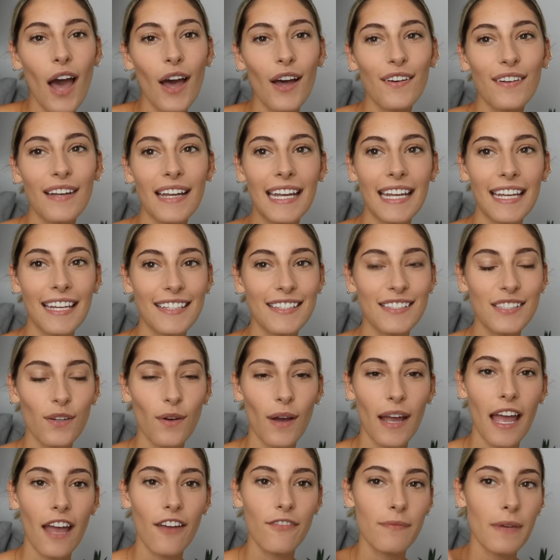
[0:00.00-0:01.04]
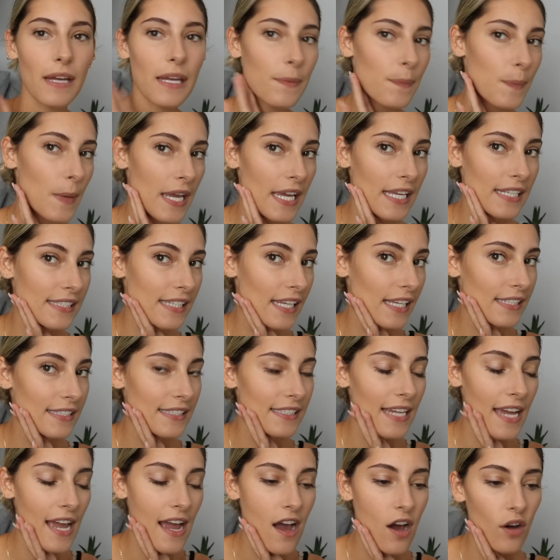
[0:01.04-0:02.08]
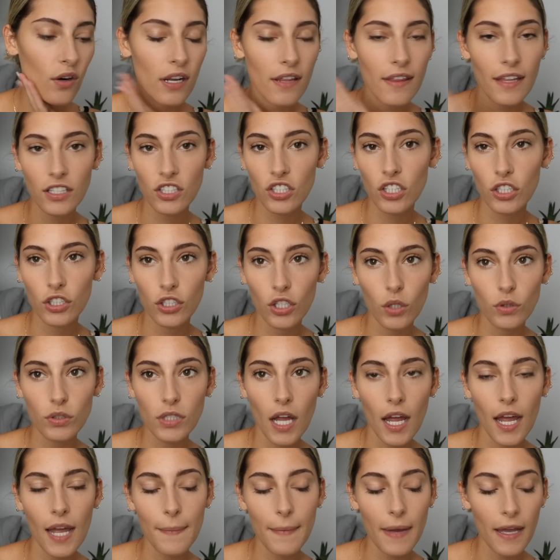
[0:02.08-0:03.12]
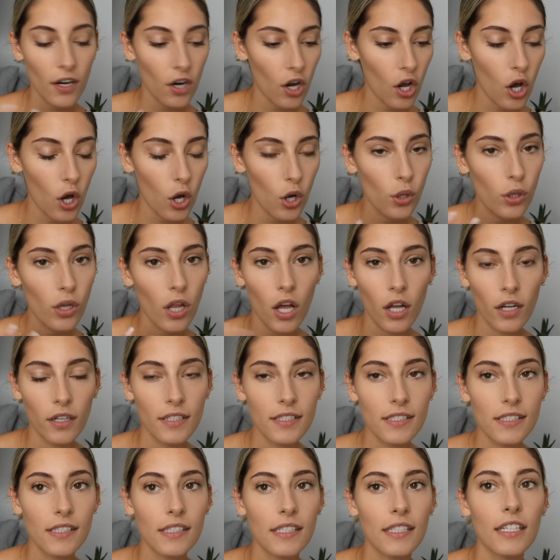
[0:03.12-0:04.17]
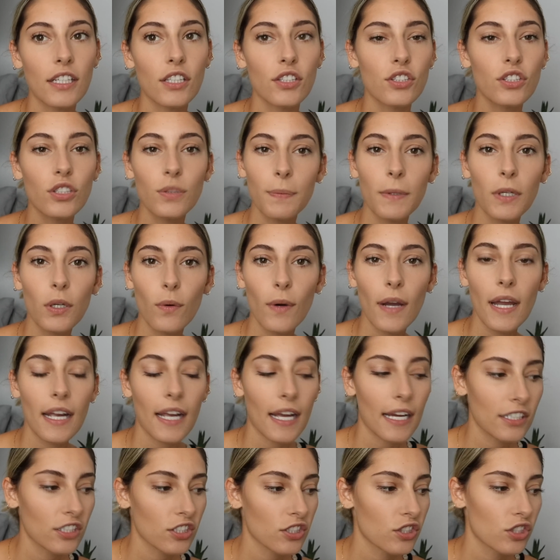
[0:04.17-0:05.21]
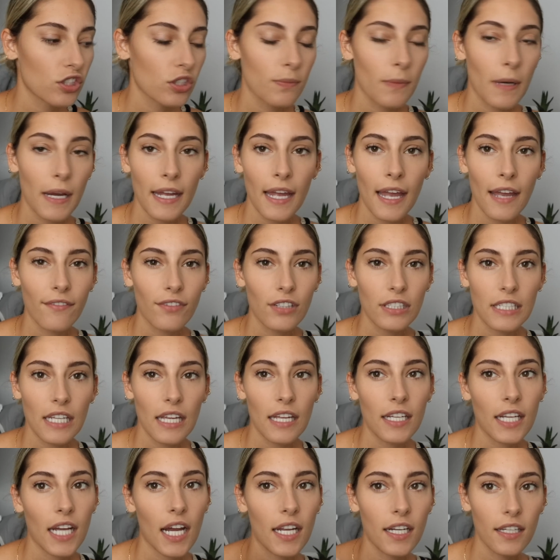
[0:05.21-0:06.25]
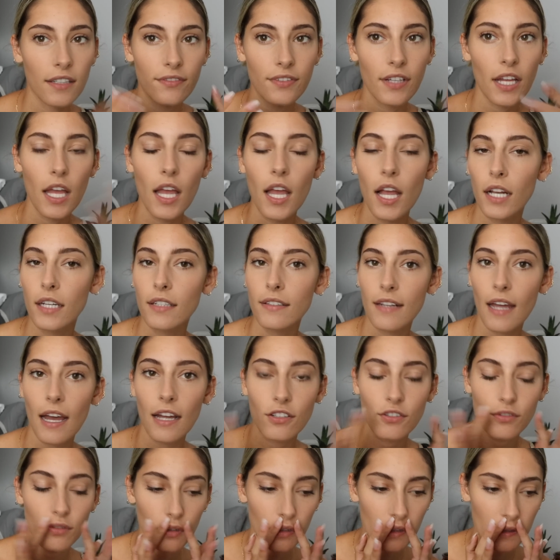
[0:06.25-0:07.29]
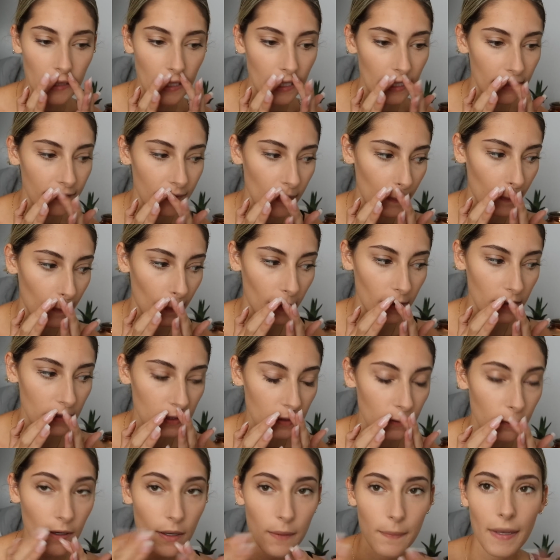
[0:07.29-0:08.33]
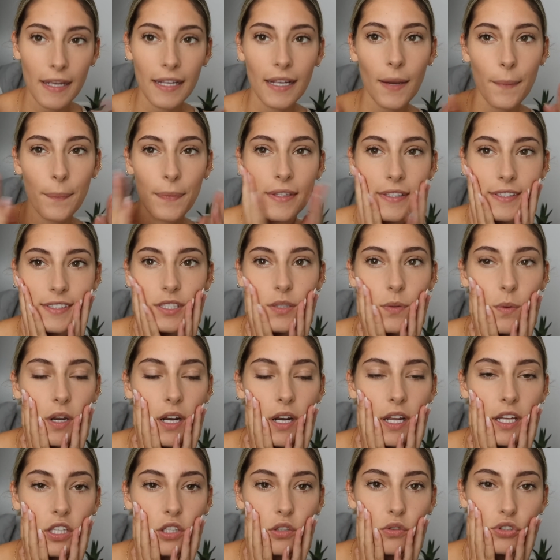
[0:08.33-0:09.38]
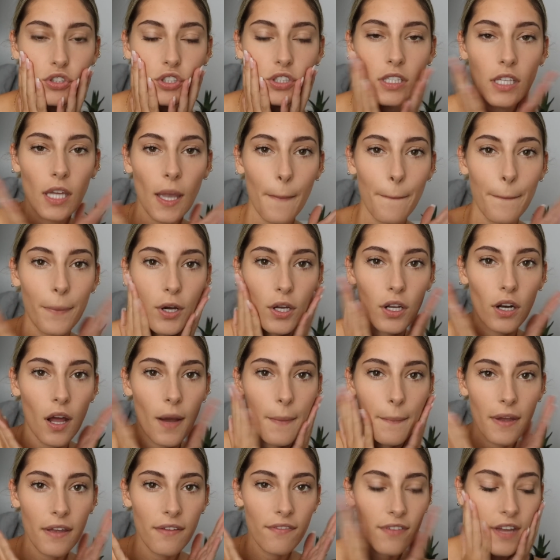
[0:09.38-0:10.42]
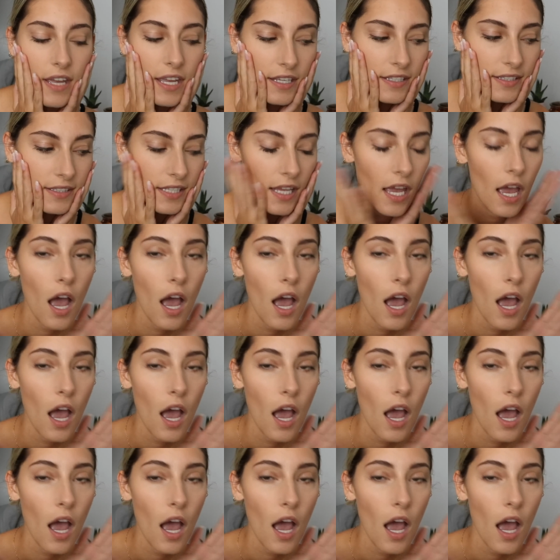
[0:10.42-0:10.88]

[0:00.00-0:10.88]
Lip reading: Okay, so I have my base down. That took no time at all, honestly. It's super quick. I just do my everyday kind of natural thing. If I'm going to wear makeup, this is what I usually put on my face.